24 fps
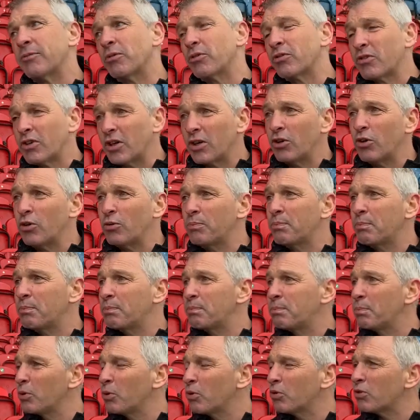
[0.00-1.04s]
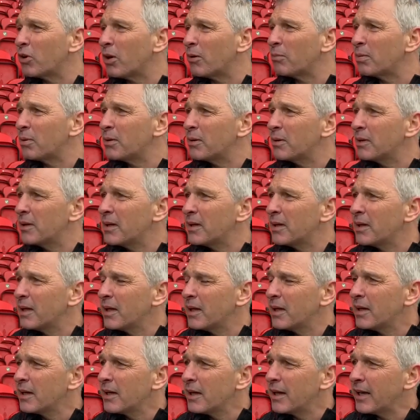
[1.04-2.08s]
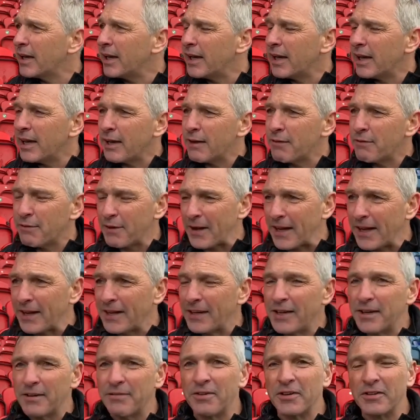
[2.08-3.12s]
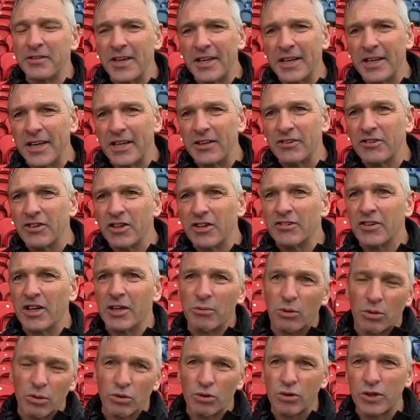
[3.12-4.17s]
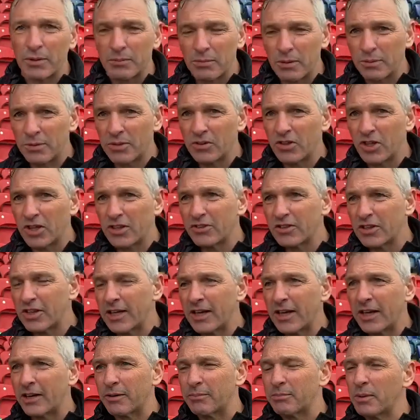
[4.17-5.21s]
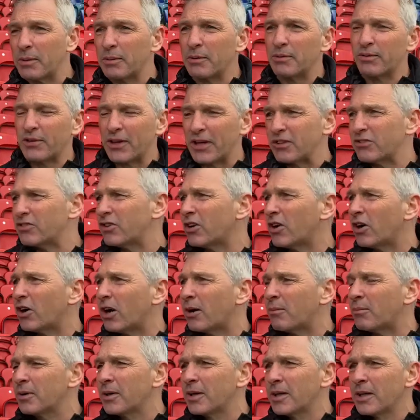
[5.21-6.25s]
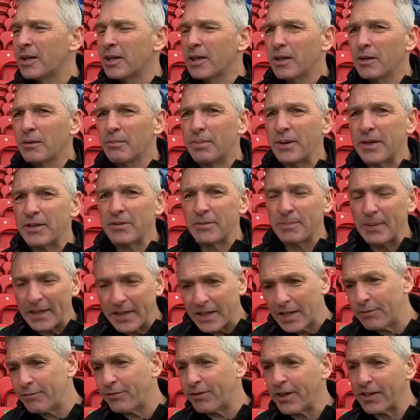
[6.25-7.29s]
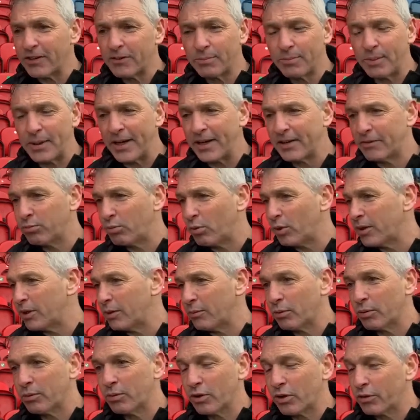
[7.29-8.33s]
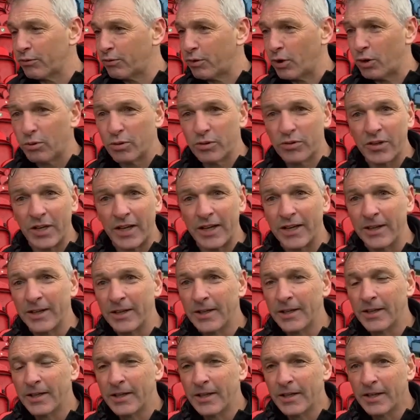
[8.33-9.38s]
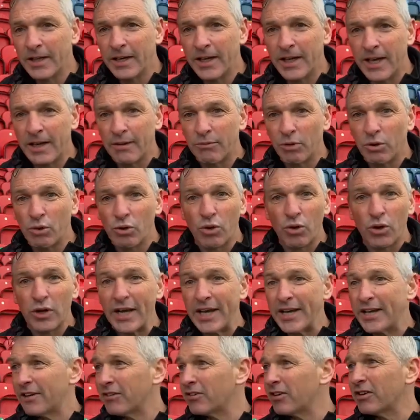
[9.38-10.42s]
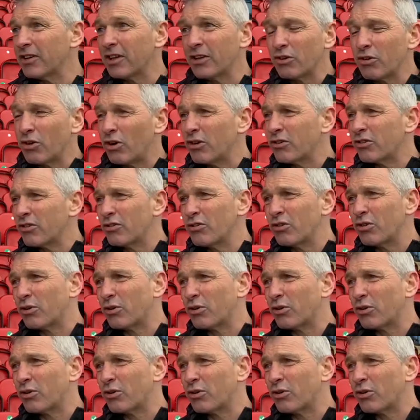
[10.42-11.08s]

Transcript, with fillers: we'll see who pulls up fit. If there's any injuries, then we'll look at maybe changing it or maybe freshening it up. But it's a big game for us, but it's one that we're looking forward to. Uh, we'll go again as underdogs, no